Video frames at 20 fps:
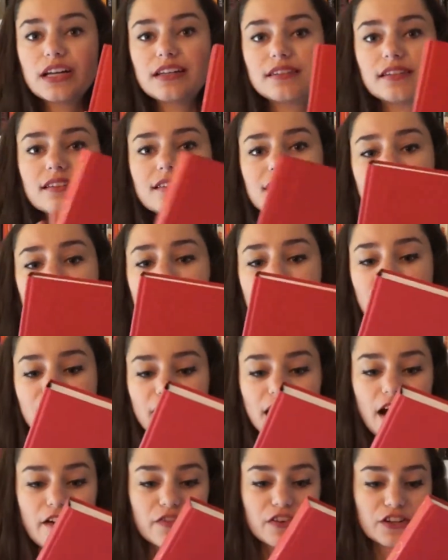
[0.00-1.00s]
It doesn't have the
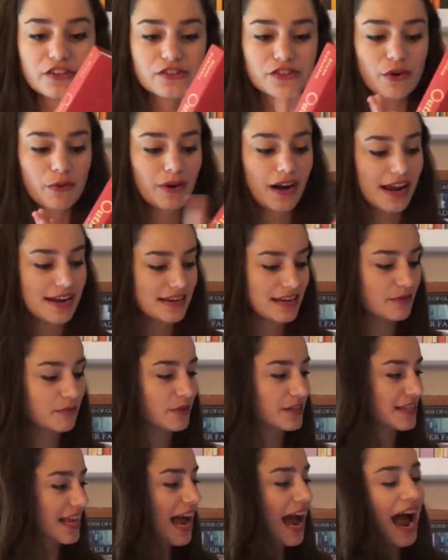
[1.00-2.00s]
cover, so what I did
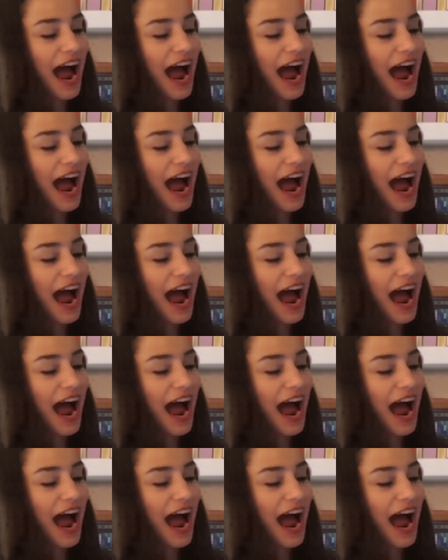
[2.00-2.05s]
was